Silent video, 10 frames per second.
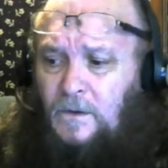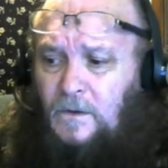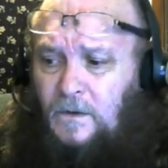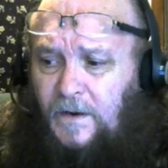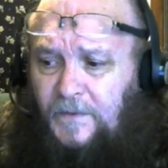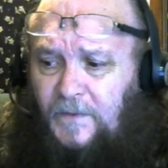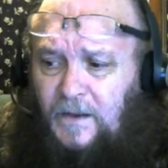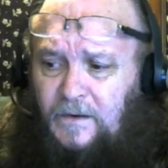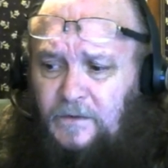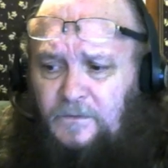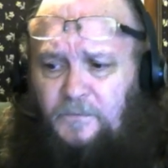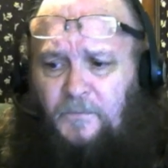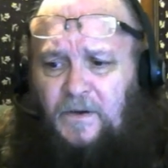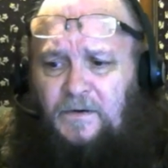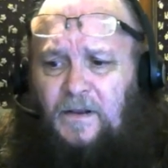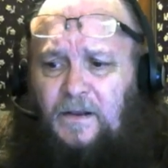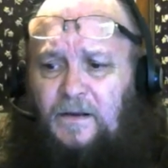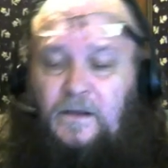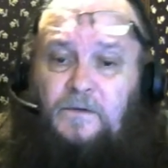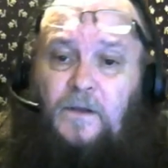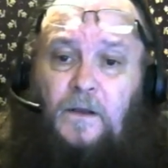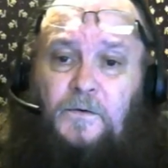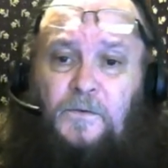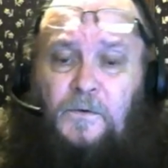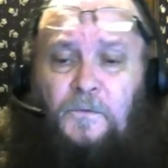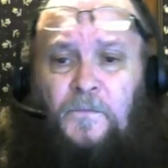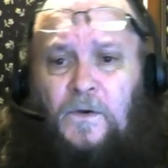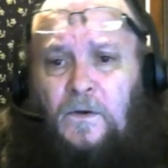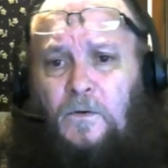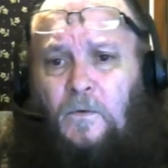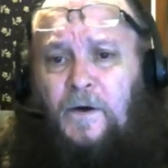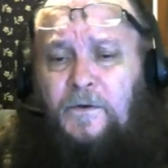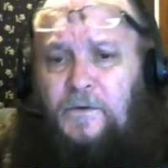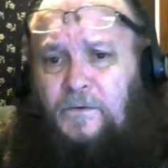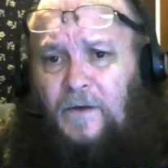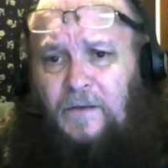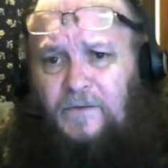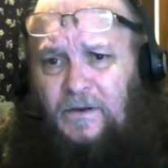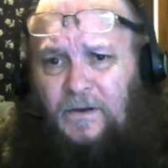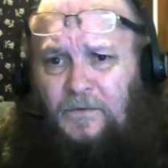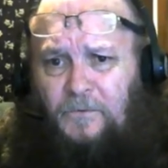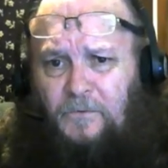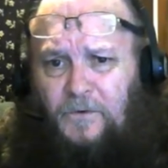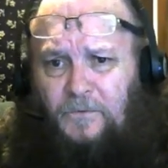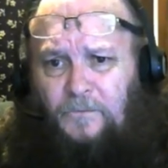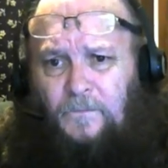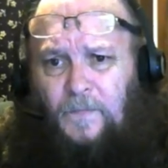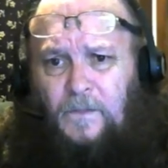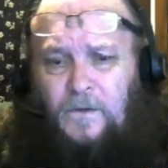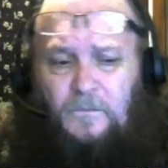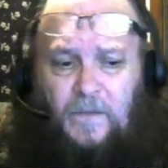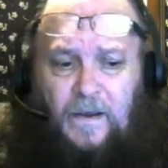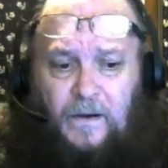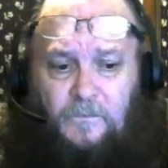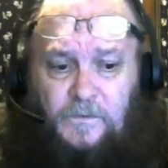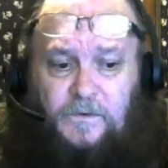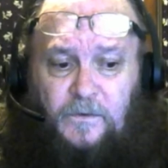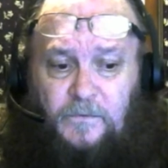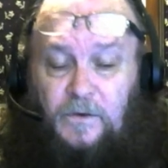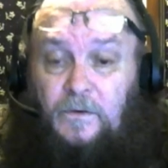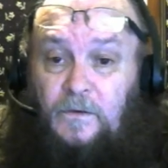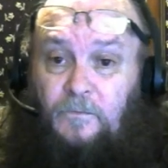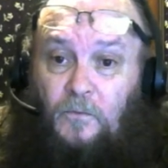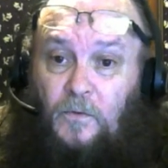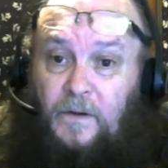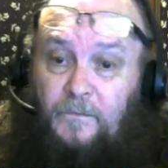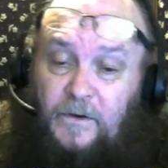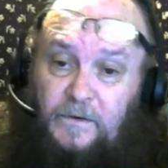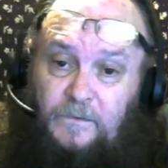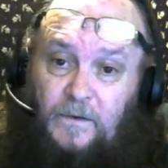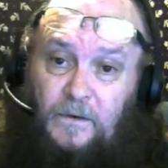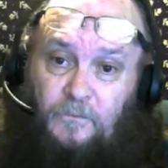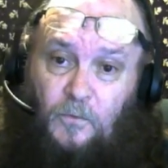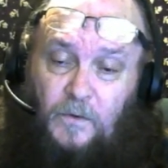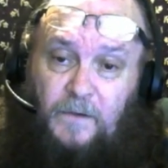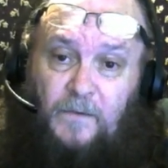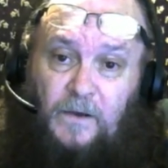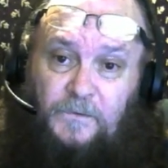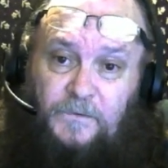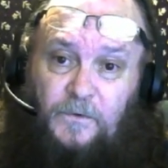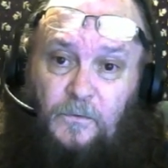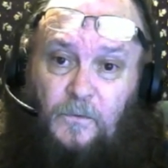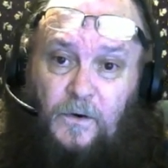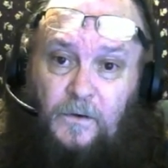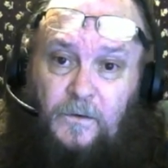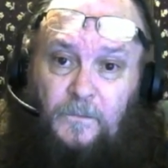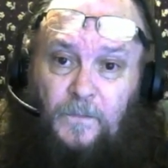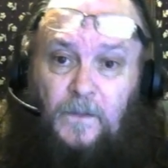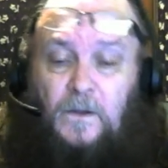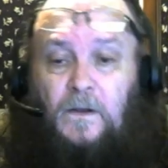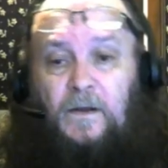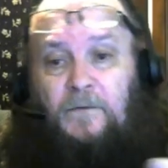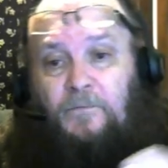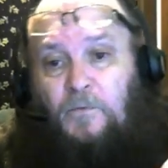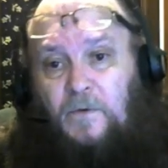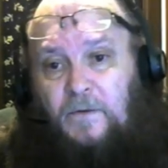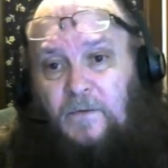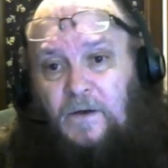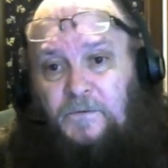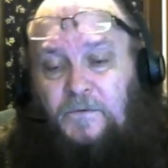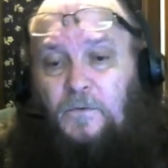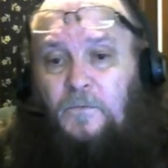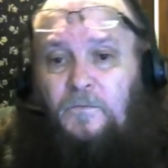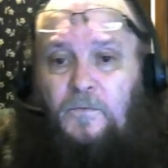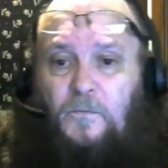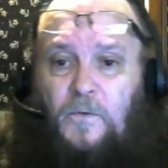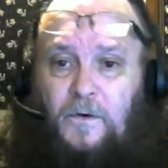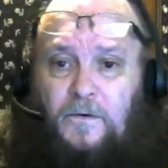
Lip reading: And that is spontaneous astral while you're driving down the road. My average commute is 40 miles to work and 40 miles home from work.